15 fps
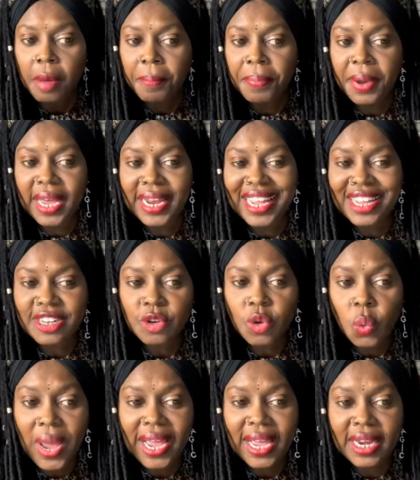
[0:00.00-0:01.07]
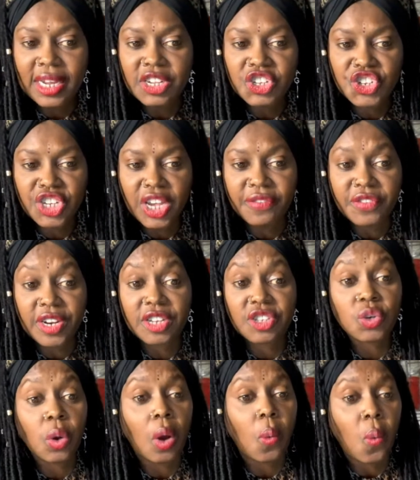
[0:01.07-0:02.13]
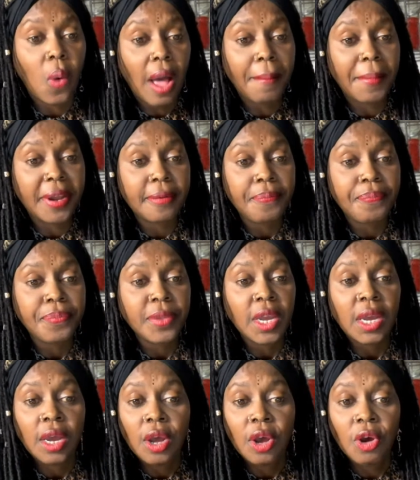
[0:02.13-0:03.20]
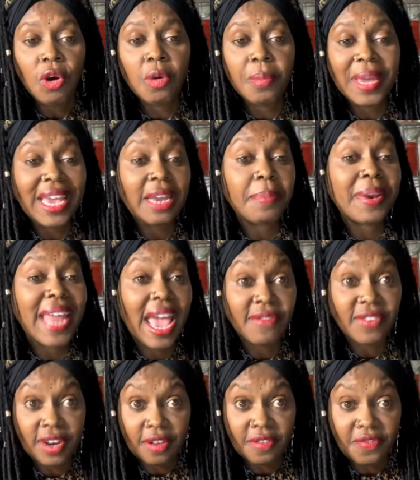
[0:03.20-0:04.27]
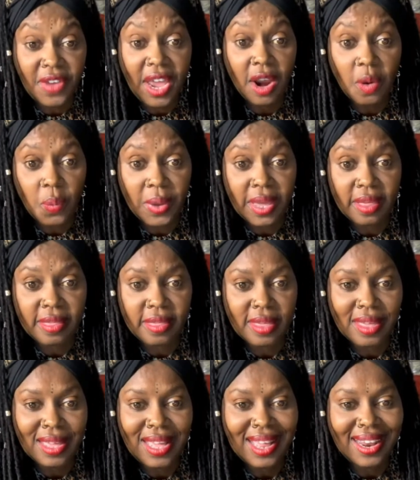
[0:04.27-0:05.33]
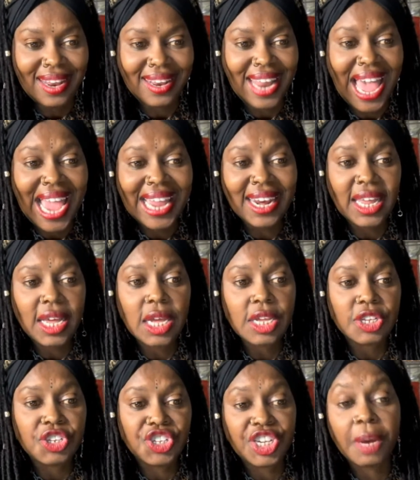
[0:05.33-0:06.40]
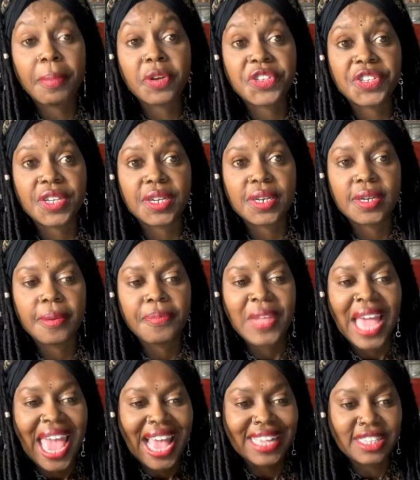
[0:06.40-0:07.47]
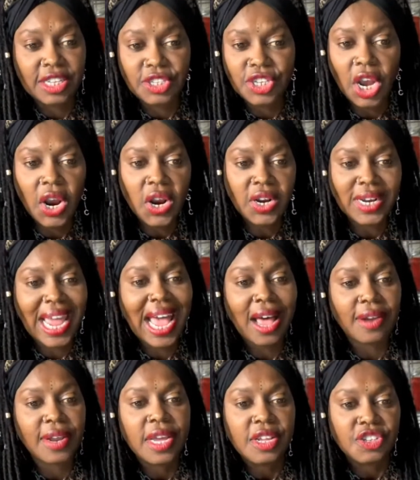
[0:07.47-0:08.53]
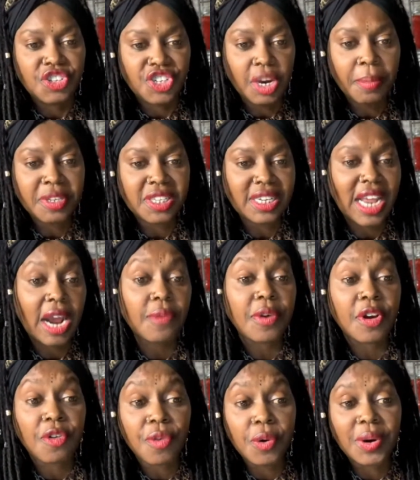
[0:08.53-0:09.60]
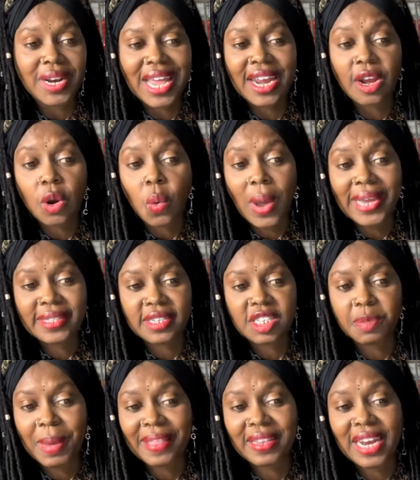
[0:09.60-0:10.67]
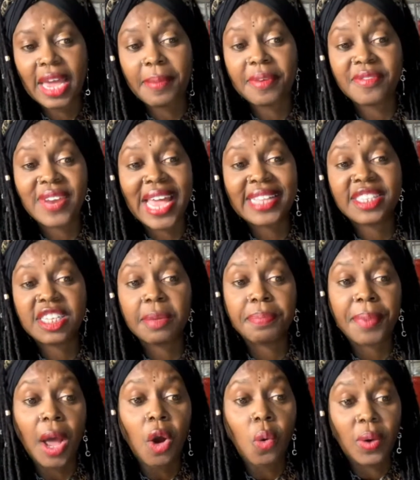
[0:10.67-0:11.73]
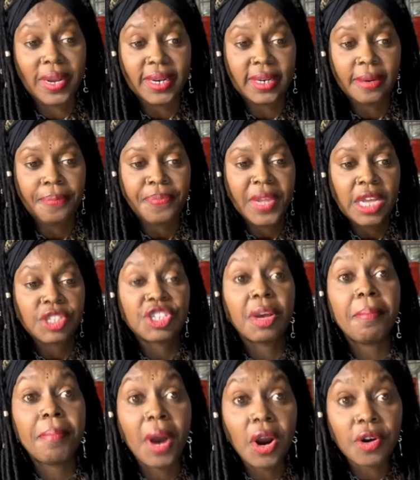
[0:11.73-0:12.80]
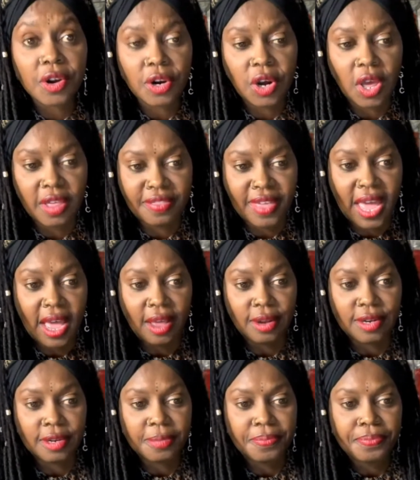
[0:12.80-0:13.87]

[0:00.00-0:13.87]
but it quickly shifted to a woman whom he'd been having an affair with, Lila Jimerson. As it turned out, Jimerson had recruited an acquaintance by the name of Nancy Bowen to murder Clothilde.